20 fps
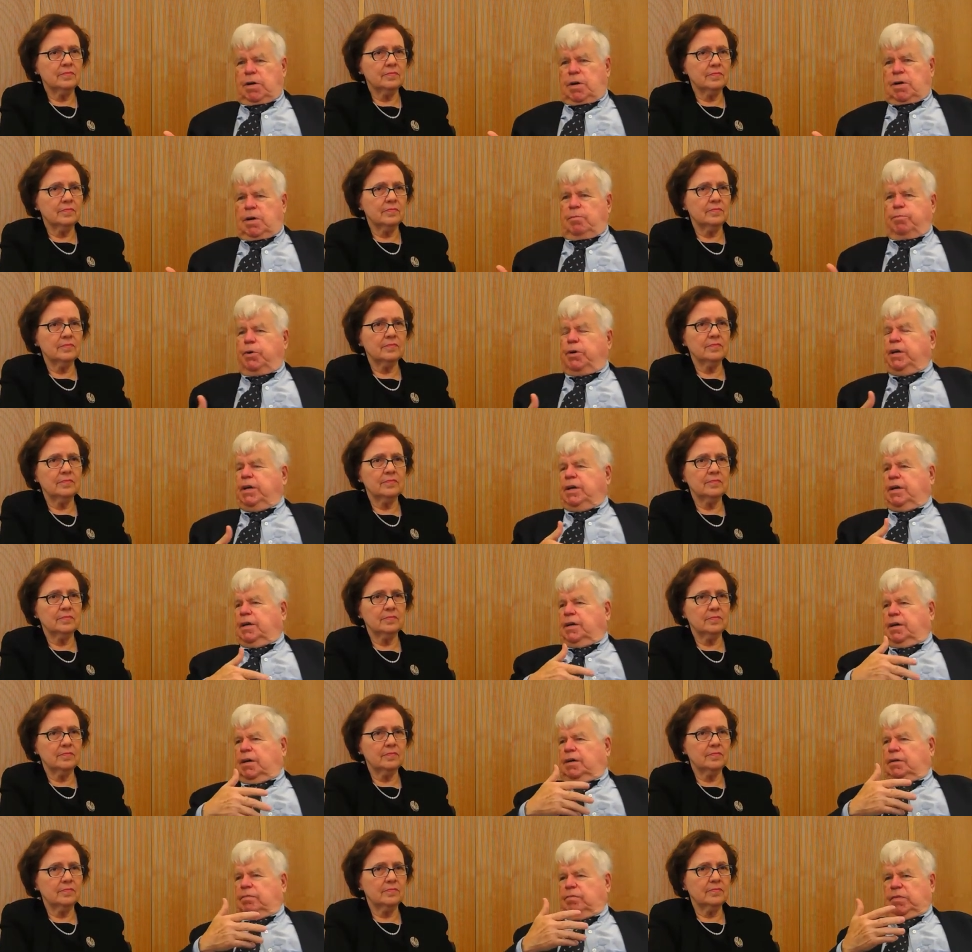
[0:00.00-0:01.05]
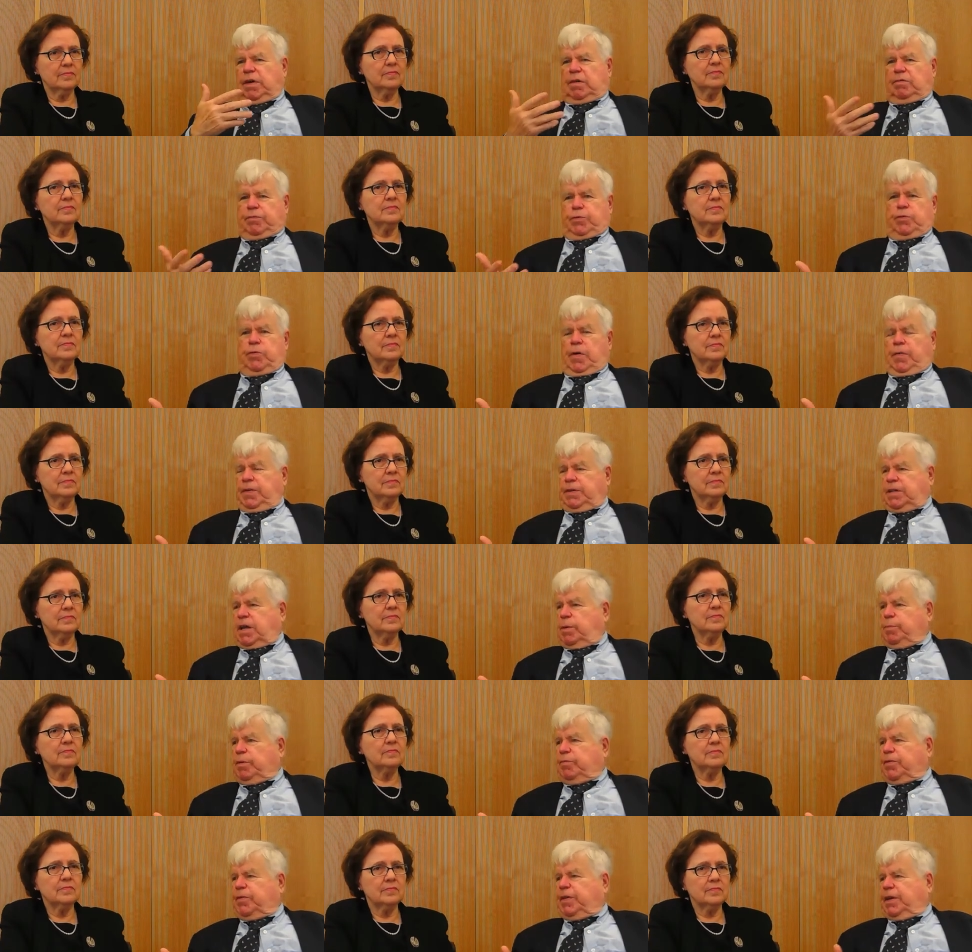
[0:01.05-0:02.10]
Speaker 1: putting a uh, food on the table
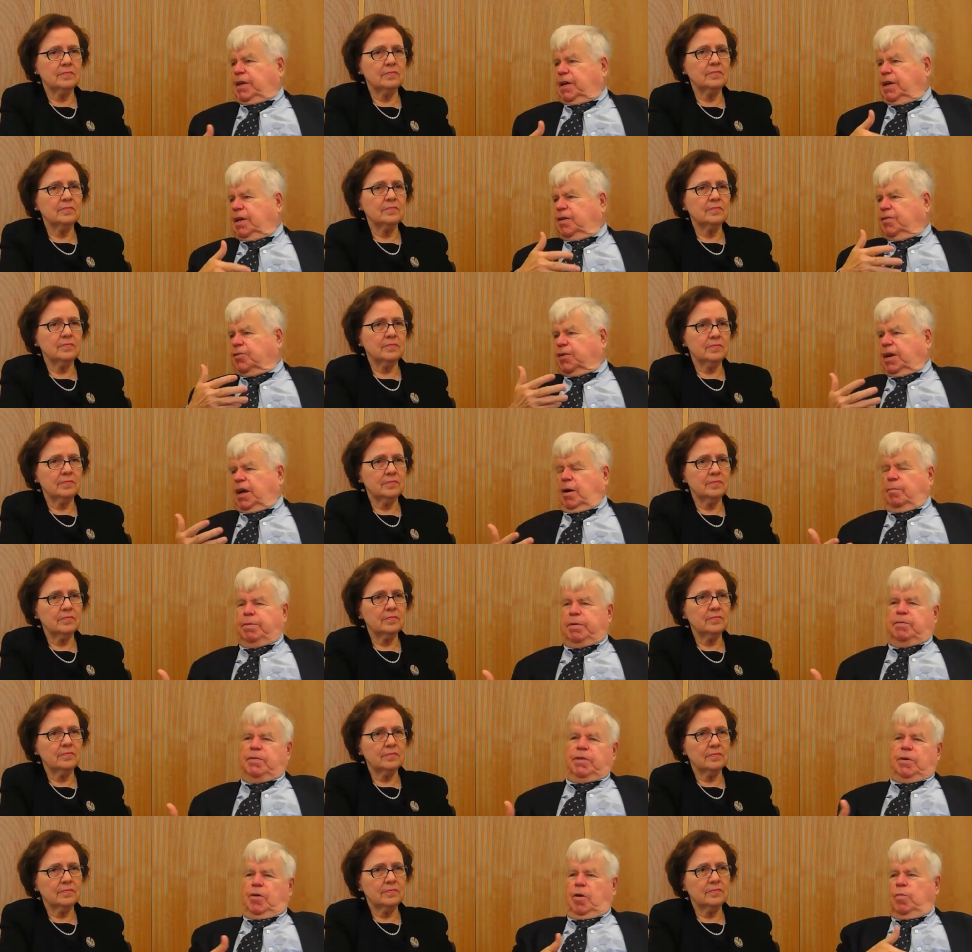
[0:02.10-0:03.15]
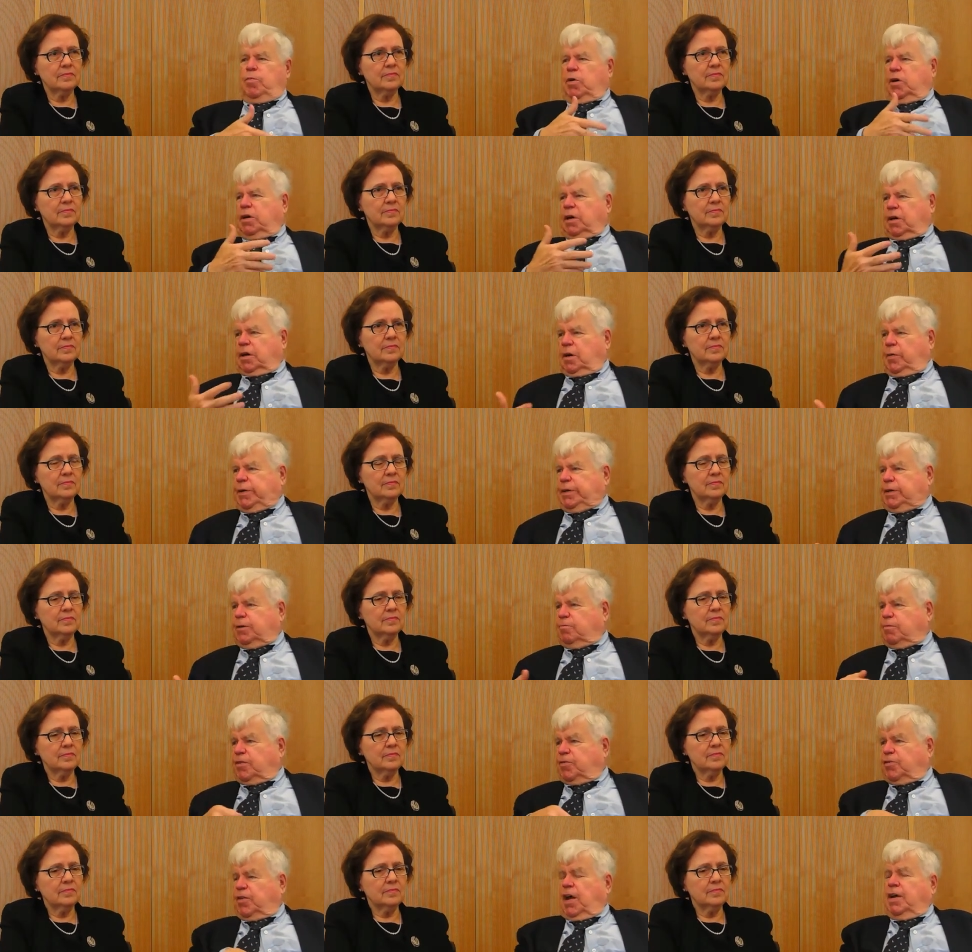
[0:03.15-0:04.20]
for the kids and helping with their homework and going to
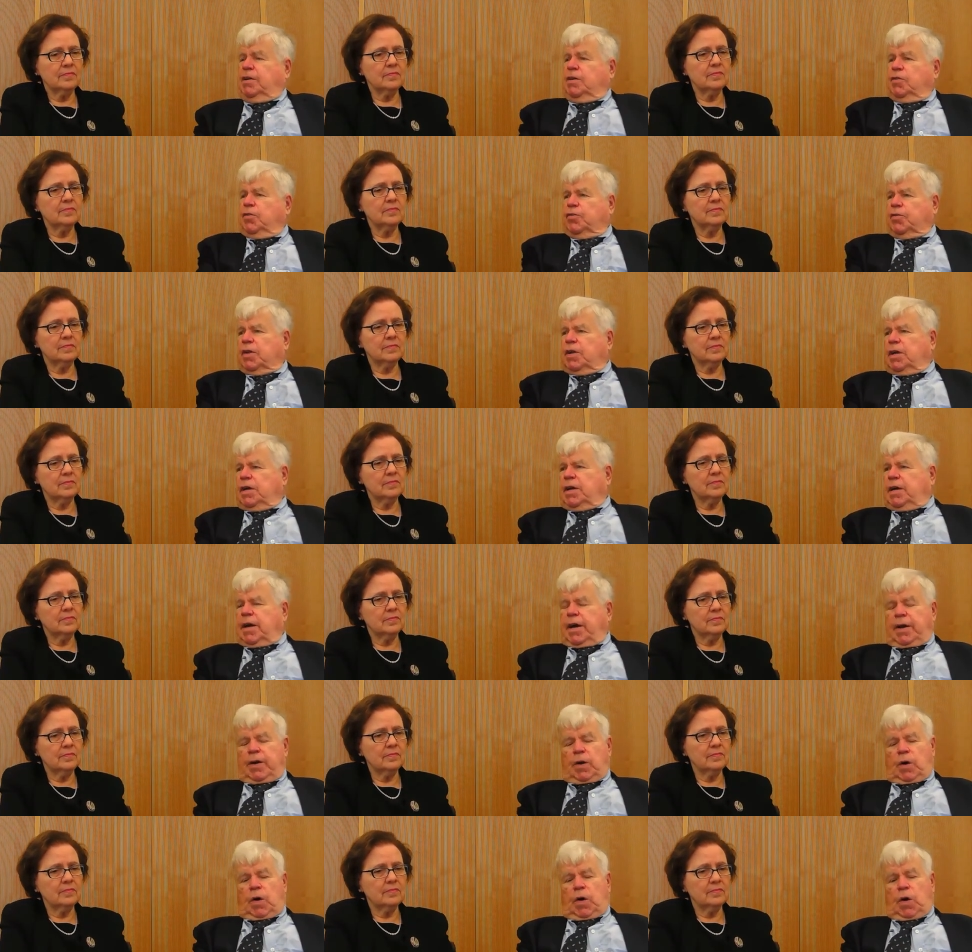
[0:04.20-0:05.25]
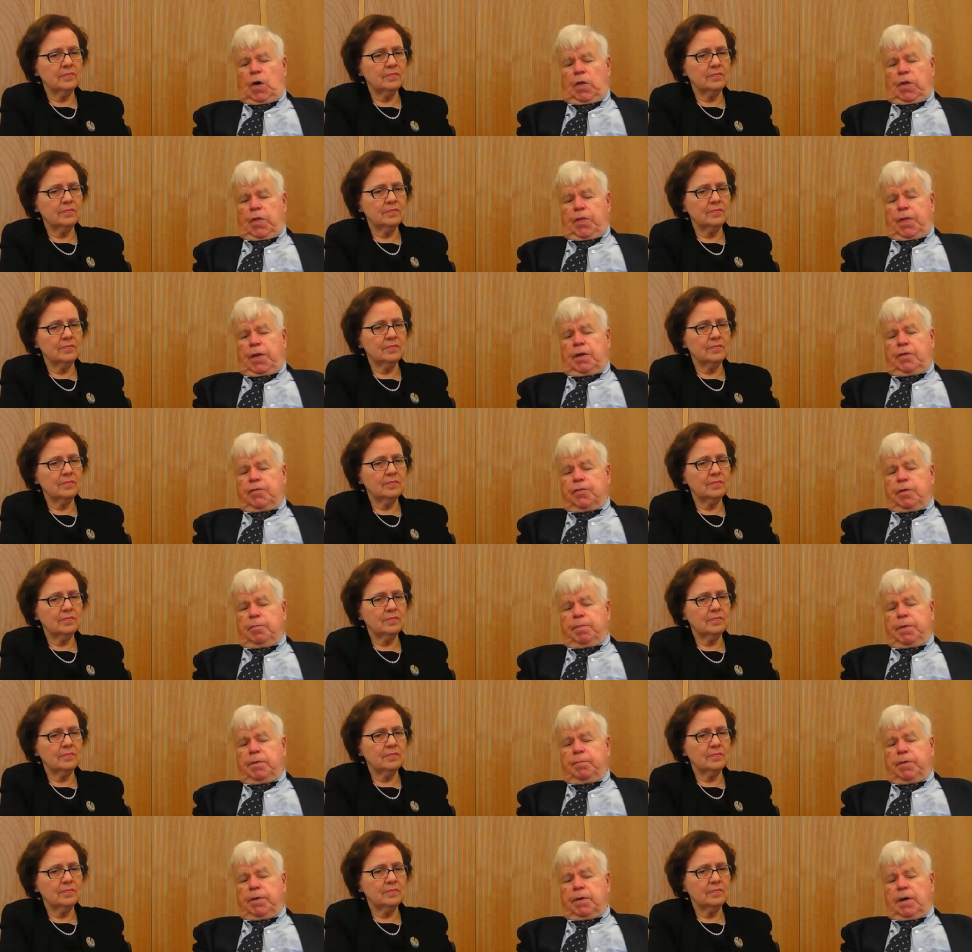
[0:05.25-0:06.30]
recitals and all the things that
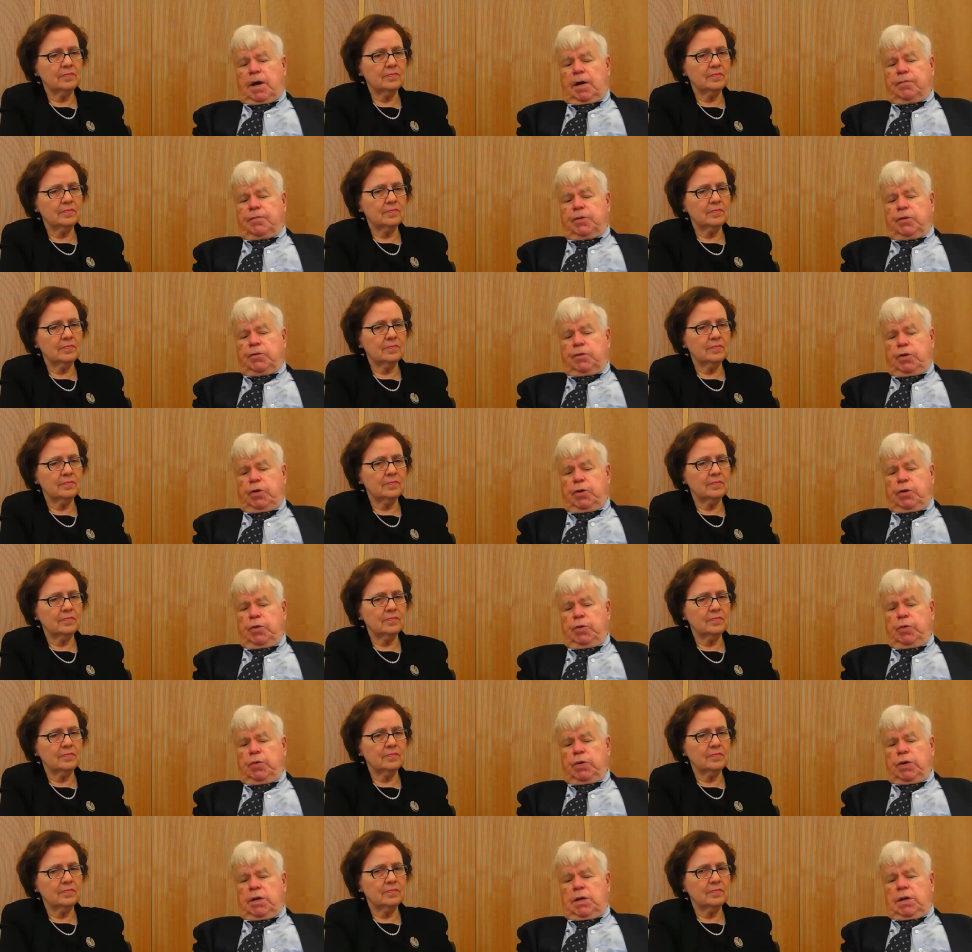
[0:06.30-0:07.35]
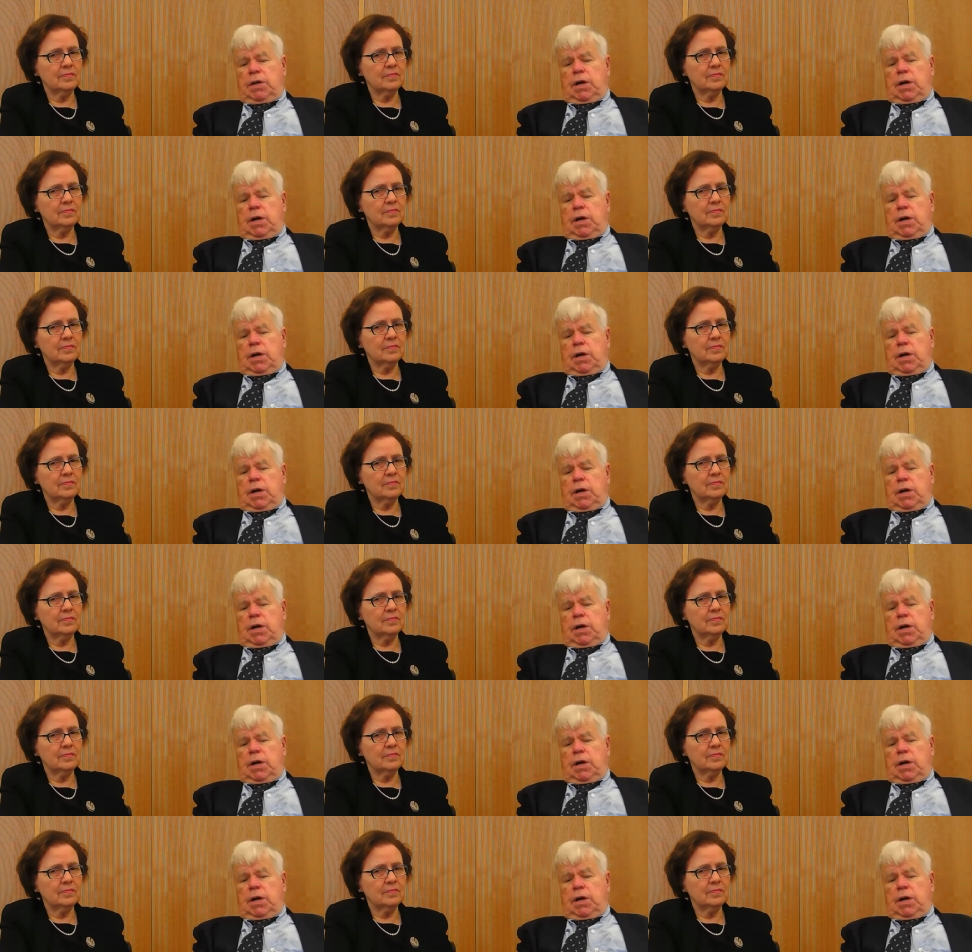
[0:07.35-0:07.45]
people have to do,